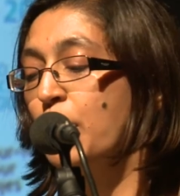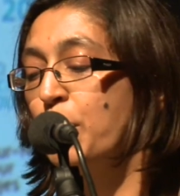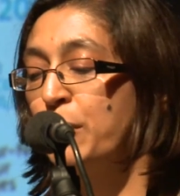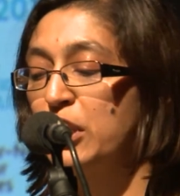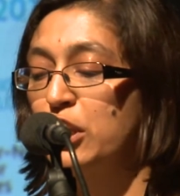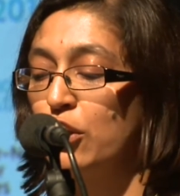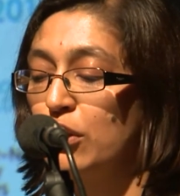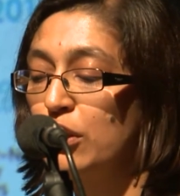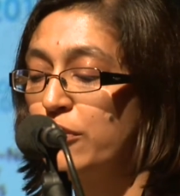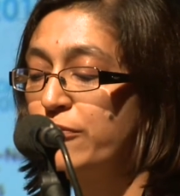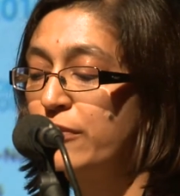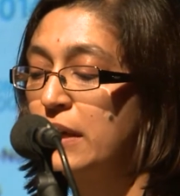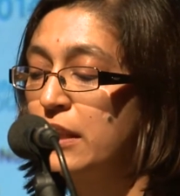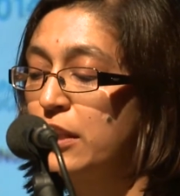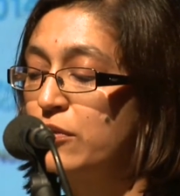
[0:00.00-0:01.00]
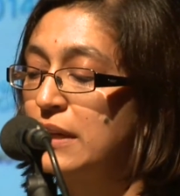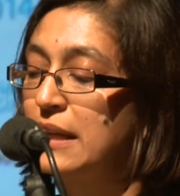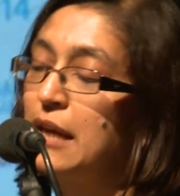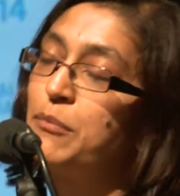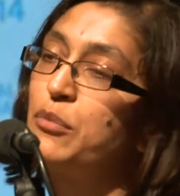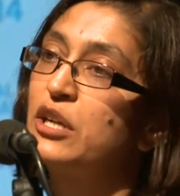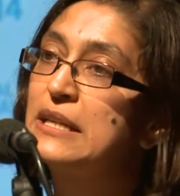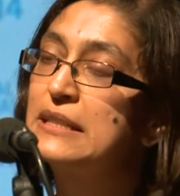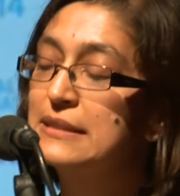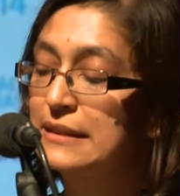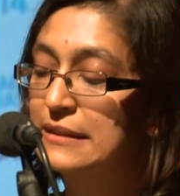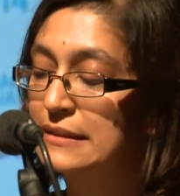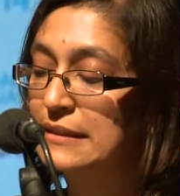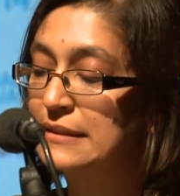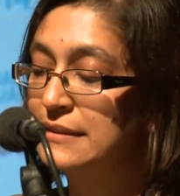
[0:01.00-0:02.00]
Mignolo further elaborates
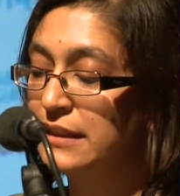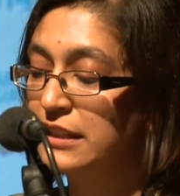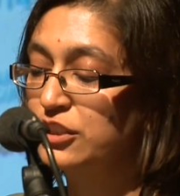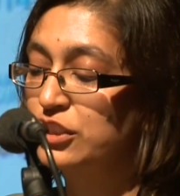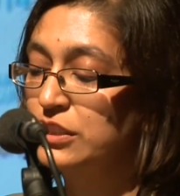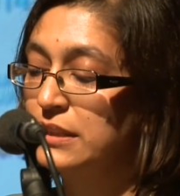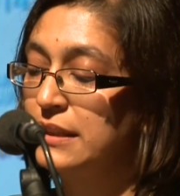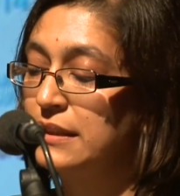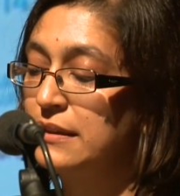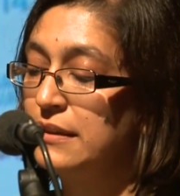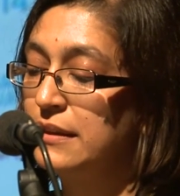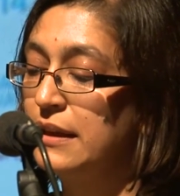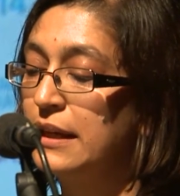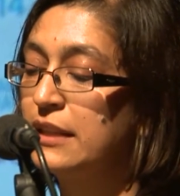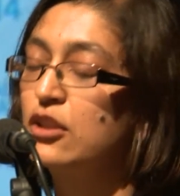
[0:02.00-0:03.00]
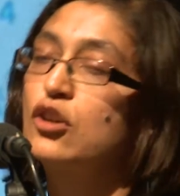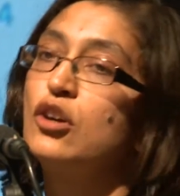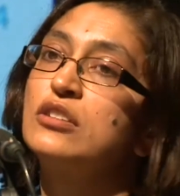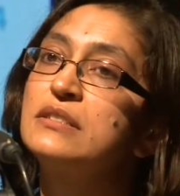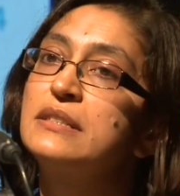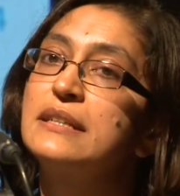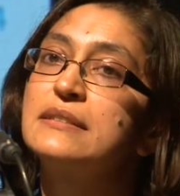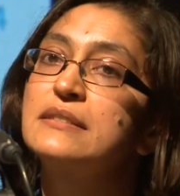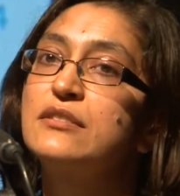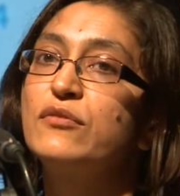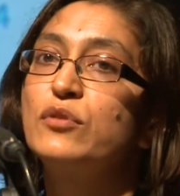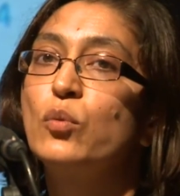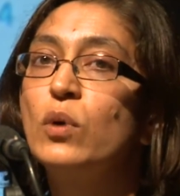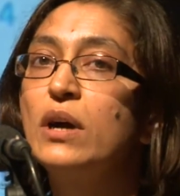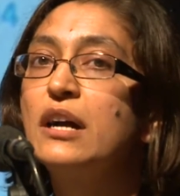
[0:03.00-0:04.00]
this distinction in the context of
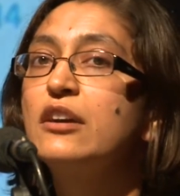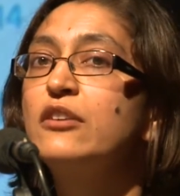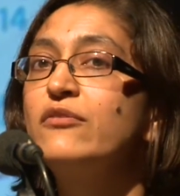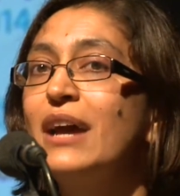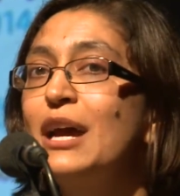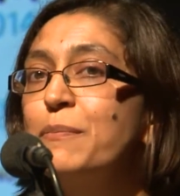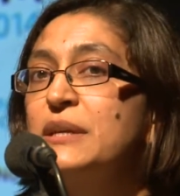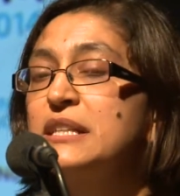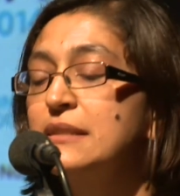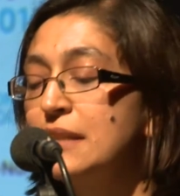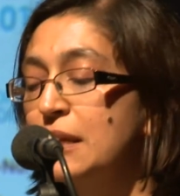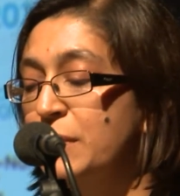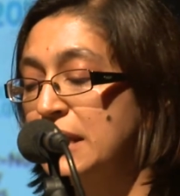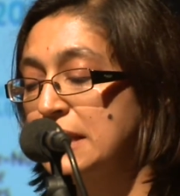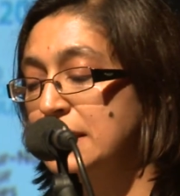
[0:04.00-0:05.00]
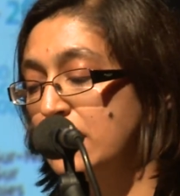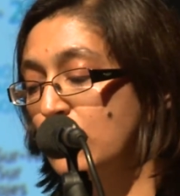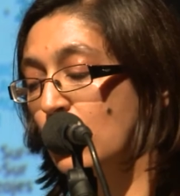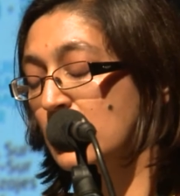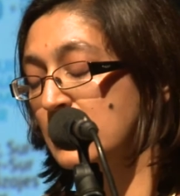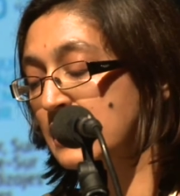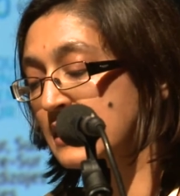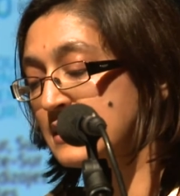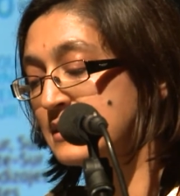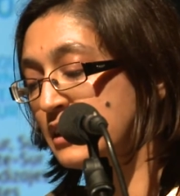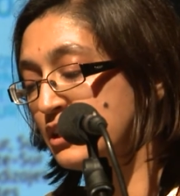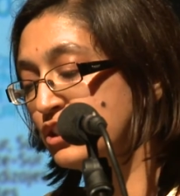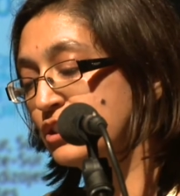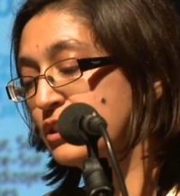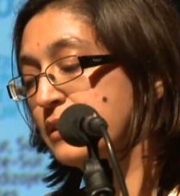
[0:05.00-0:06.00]
the work of epistemic
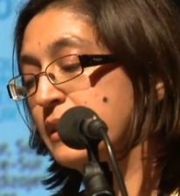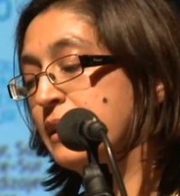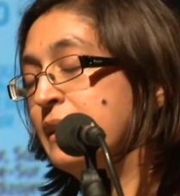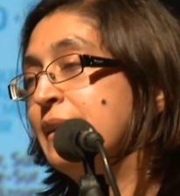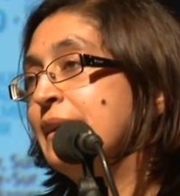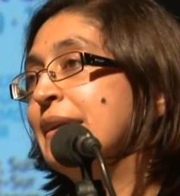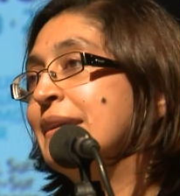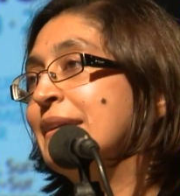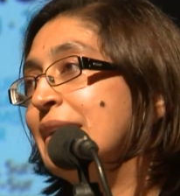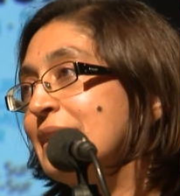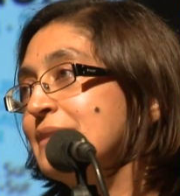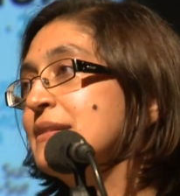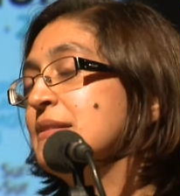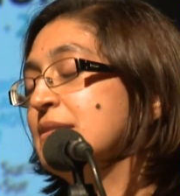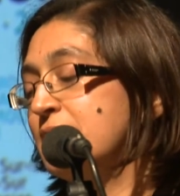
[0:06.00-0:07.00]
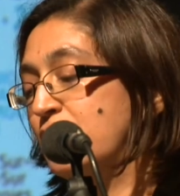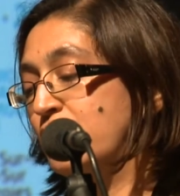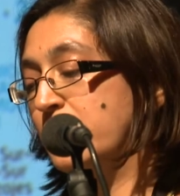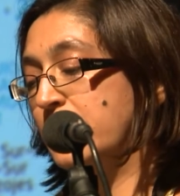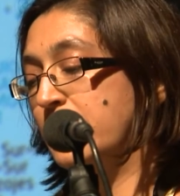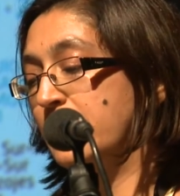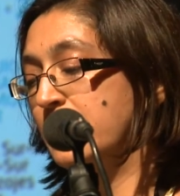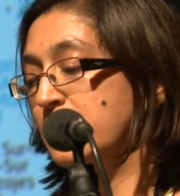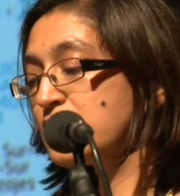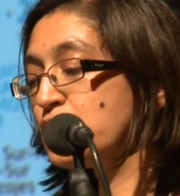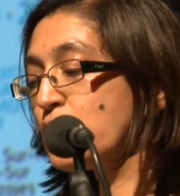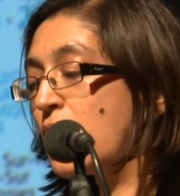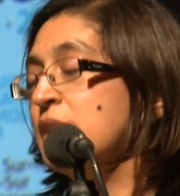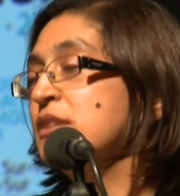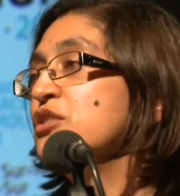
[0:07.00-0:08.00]
decolonization necessary
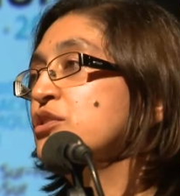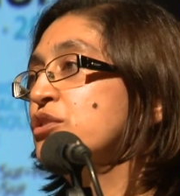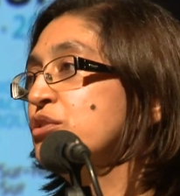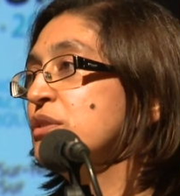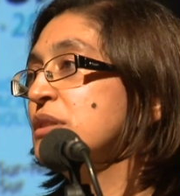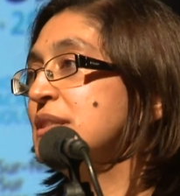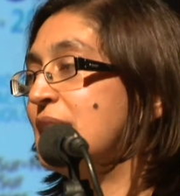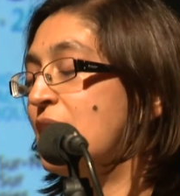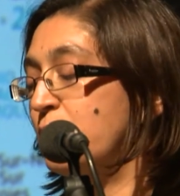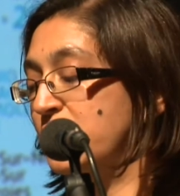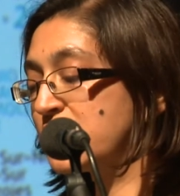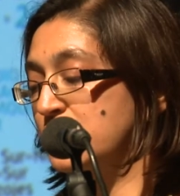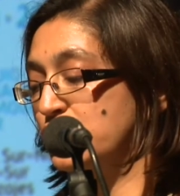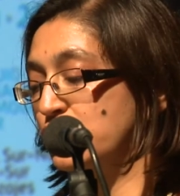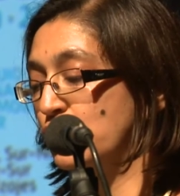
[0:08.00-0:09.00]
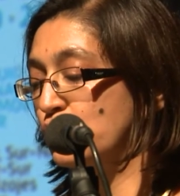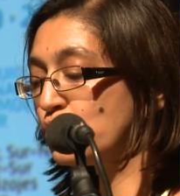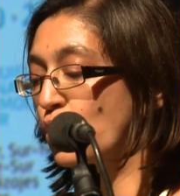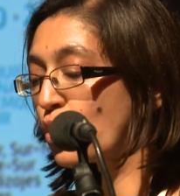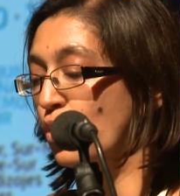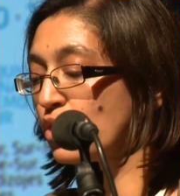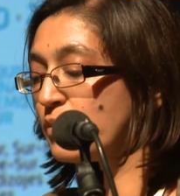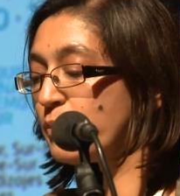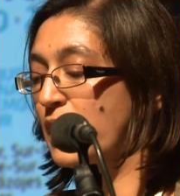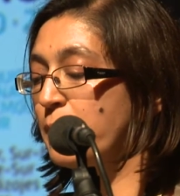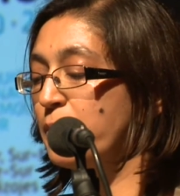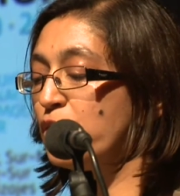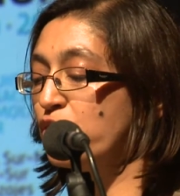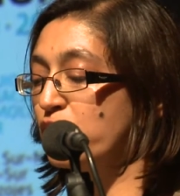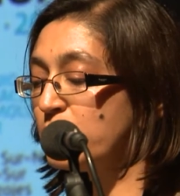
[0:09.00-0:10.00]
to undo the damage wrought by
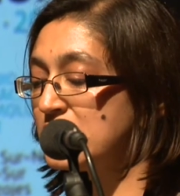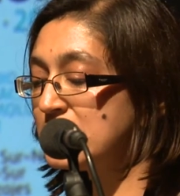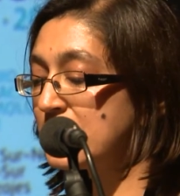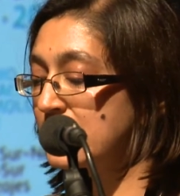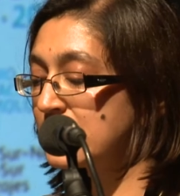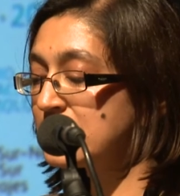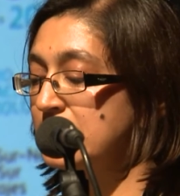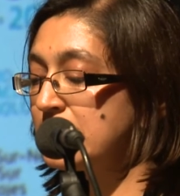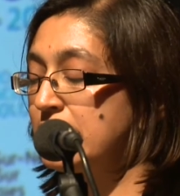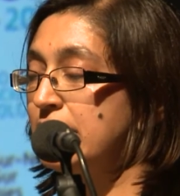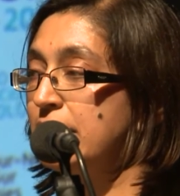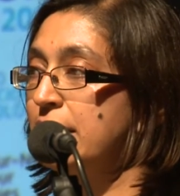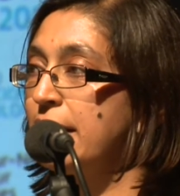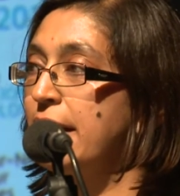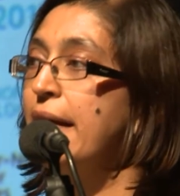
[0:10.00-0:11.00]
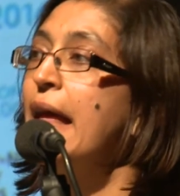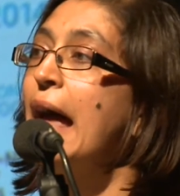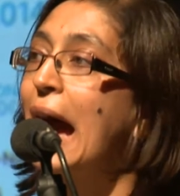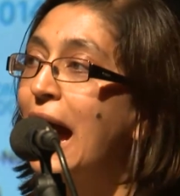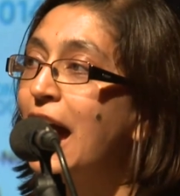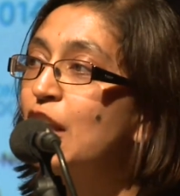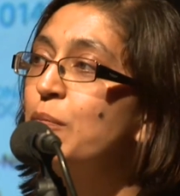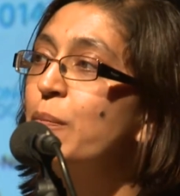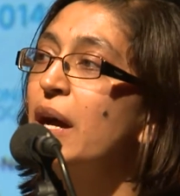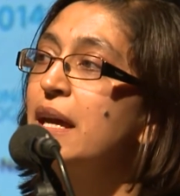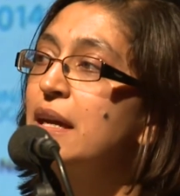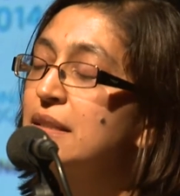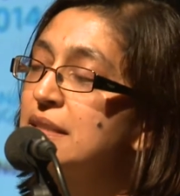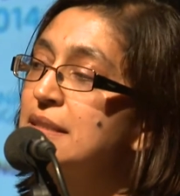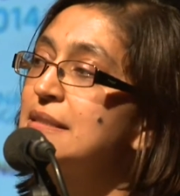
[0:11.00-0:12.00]
both modernity and by
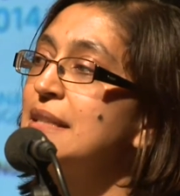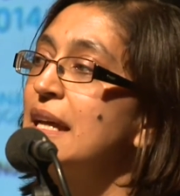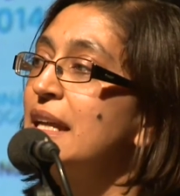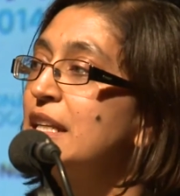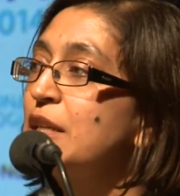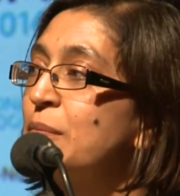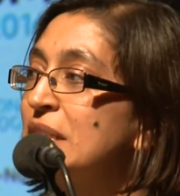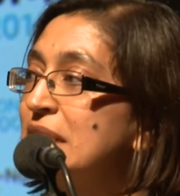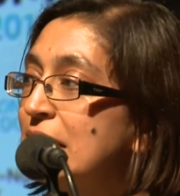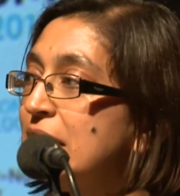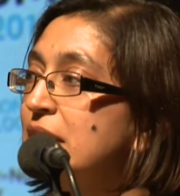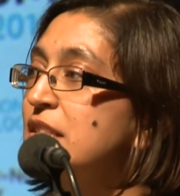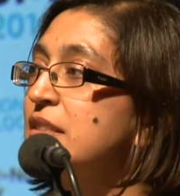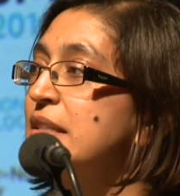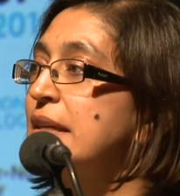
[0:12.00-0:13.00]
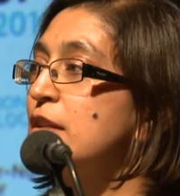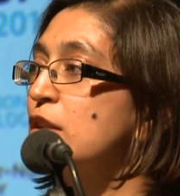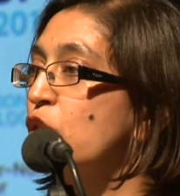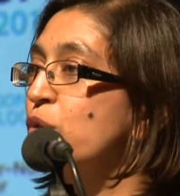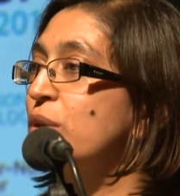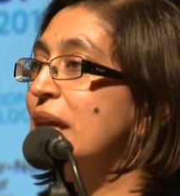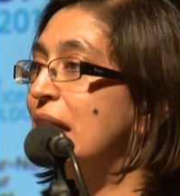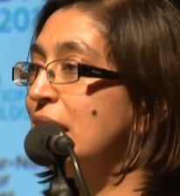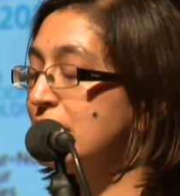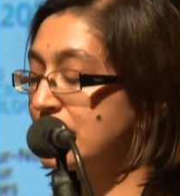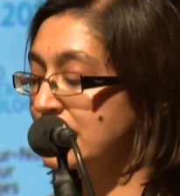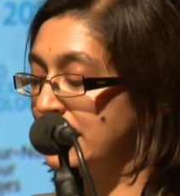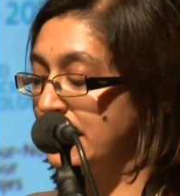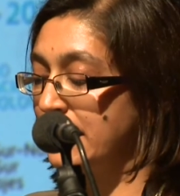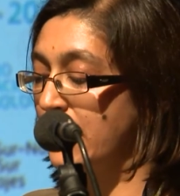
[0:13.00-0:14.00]
understanding modernity
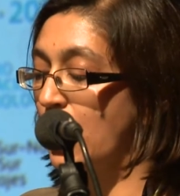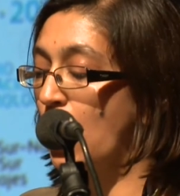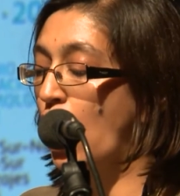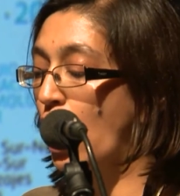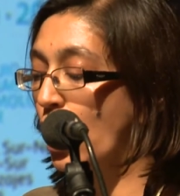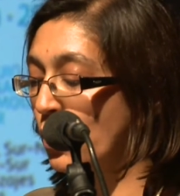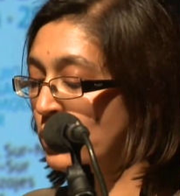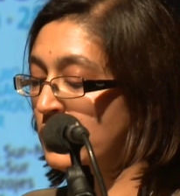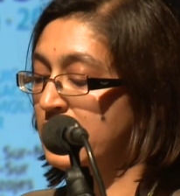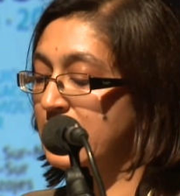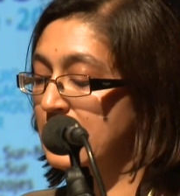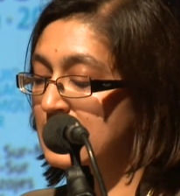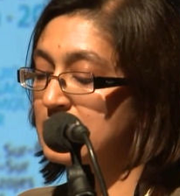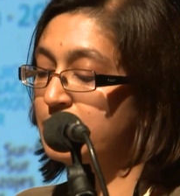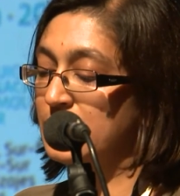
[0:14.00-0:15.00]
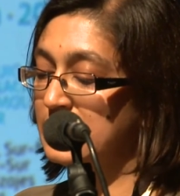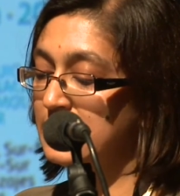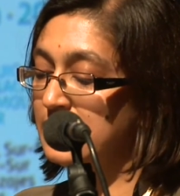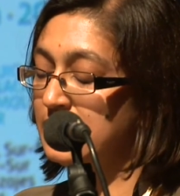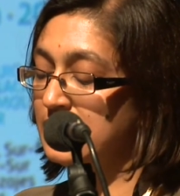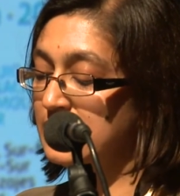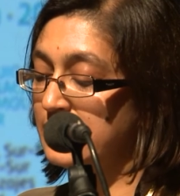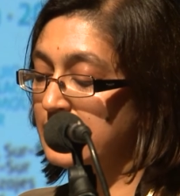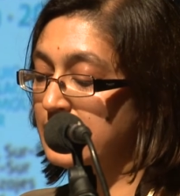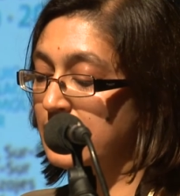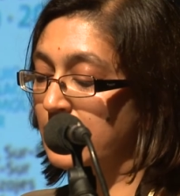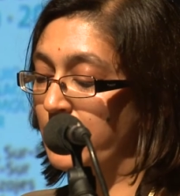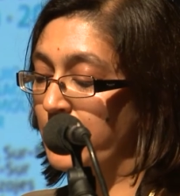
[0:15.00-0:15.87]
coloniality only as modernity.